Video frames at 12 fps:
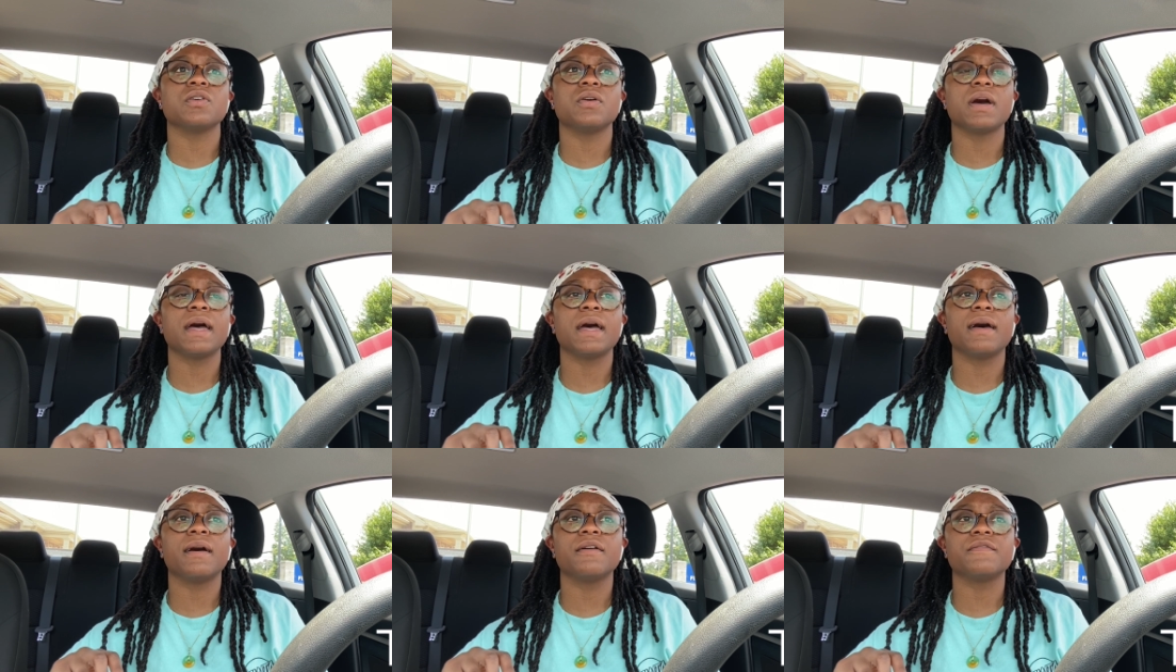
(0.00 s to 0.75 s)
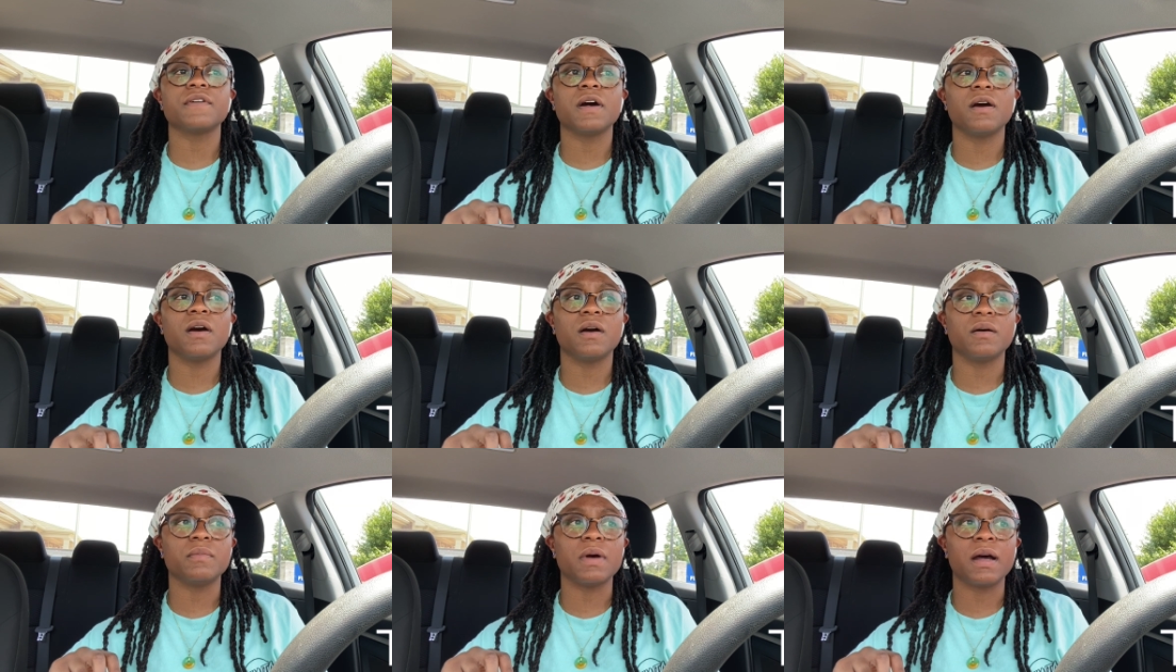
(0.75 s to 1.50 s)
have,
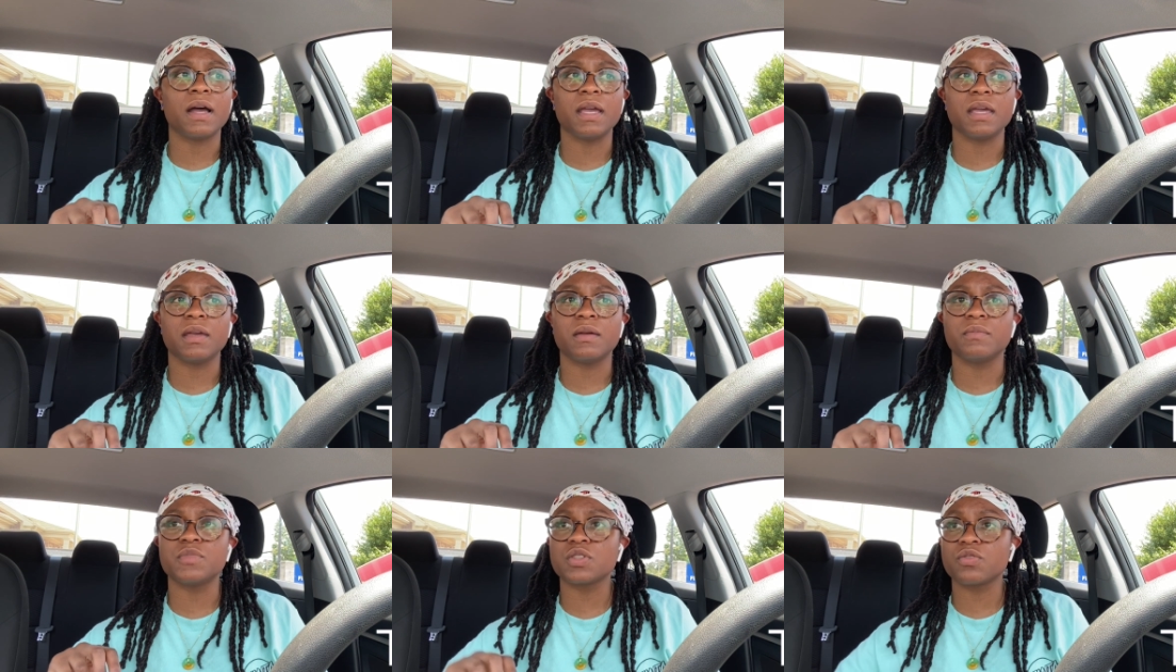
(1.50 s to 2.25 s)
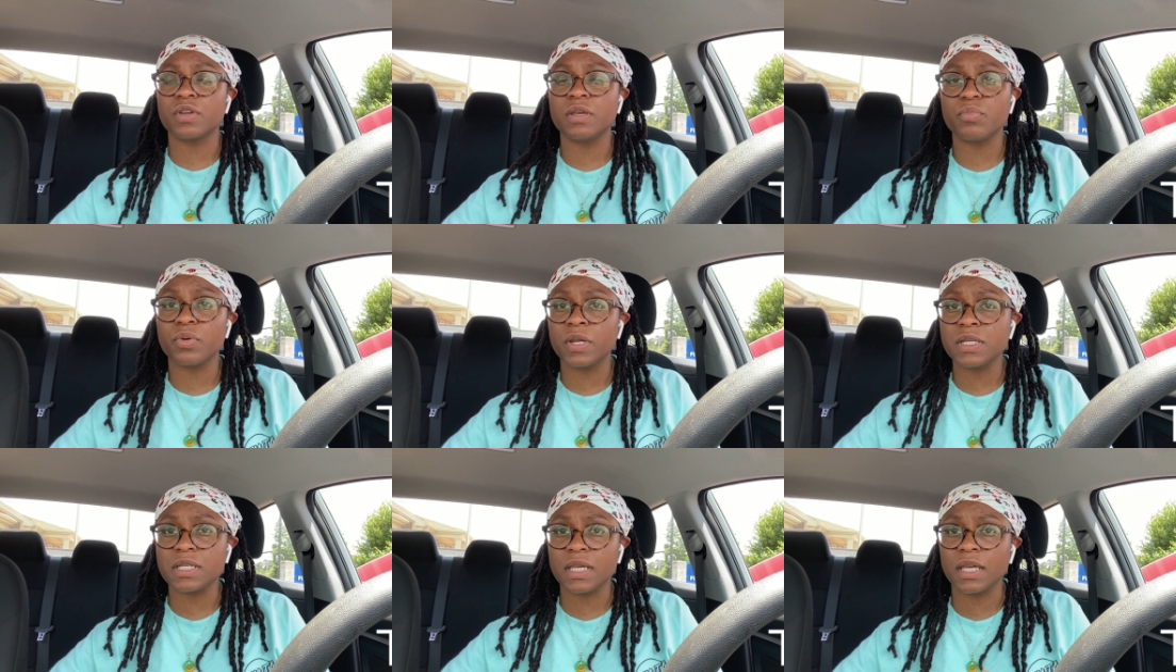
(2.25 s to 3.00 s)
um, I am screen
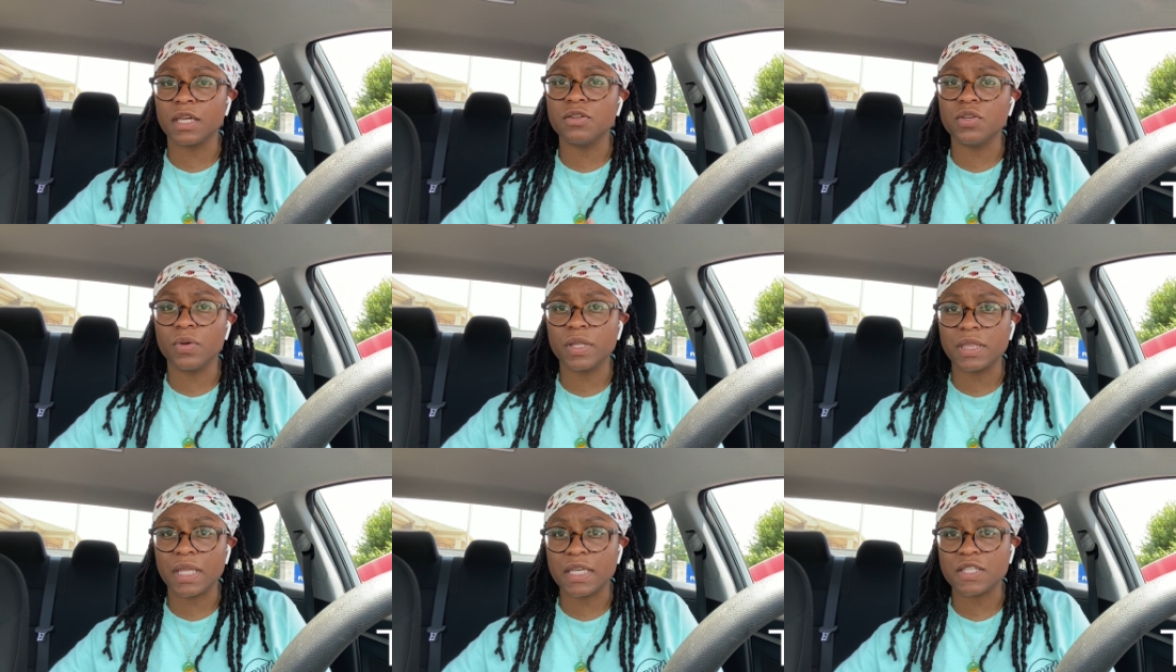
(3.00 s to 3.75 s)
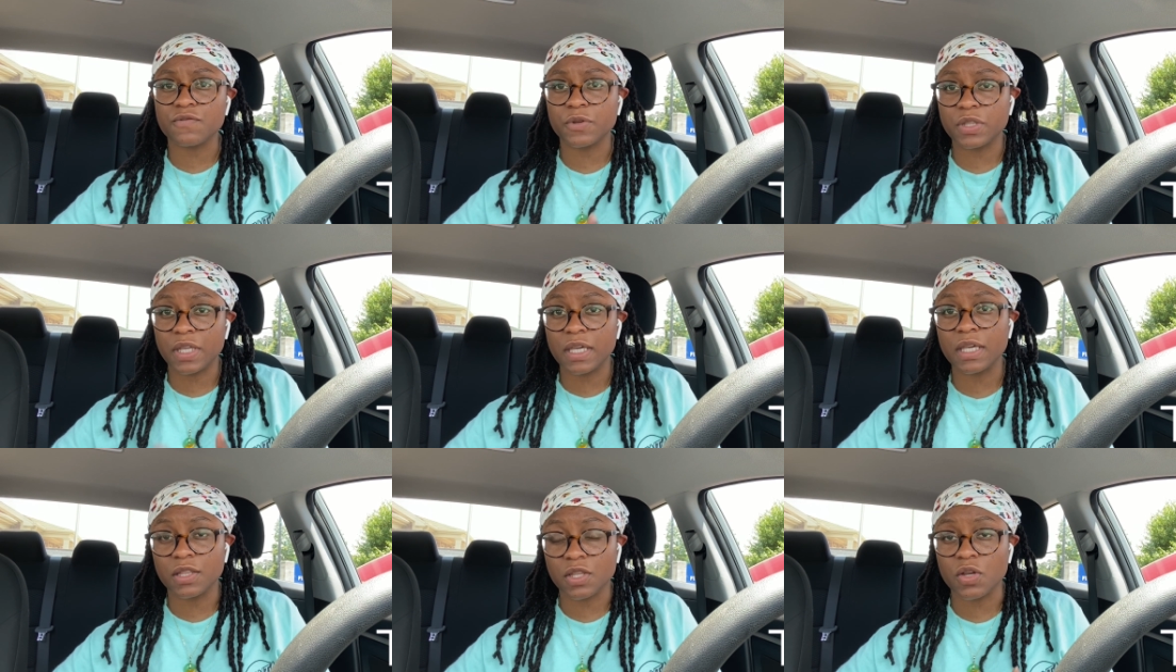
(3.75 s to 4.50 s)
printing and doing things for
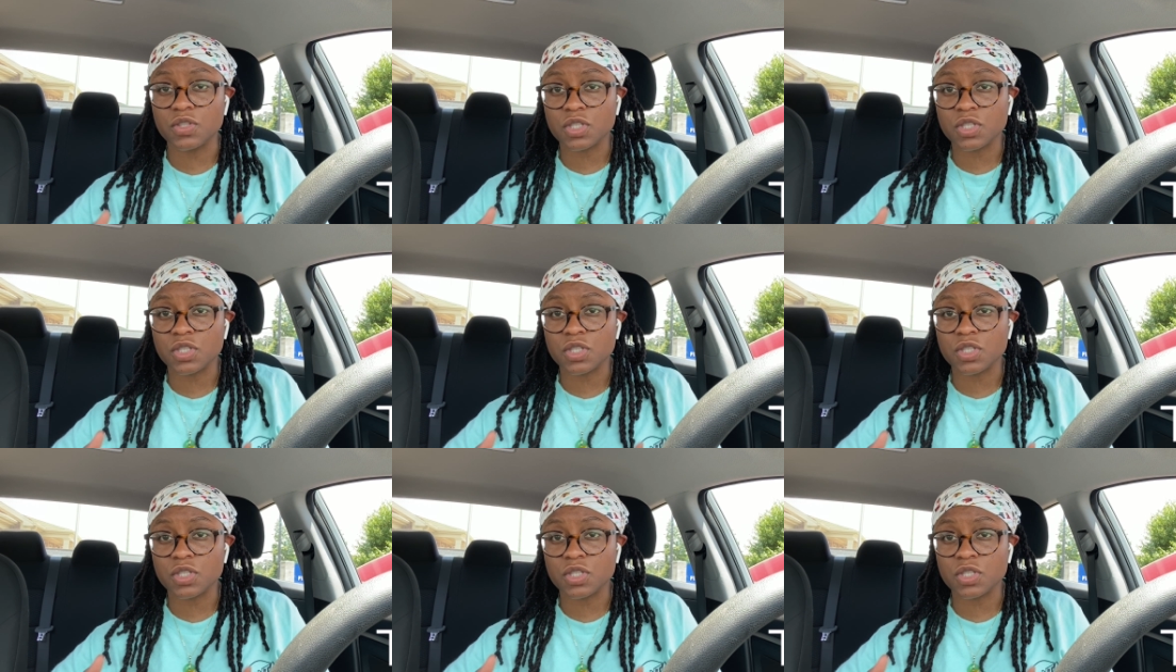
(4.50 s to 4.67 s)
Thinking Thoughts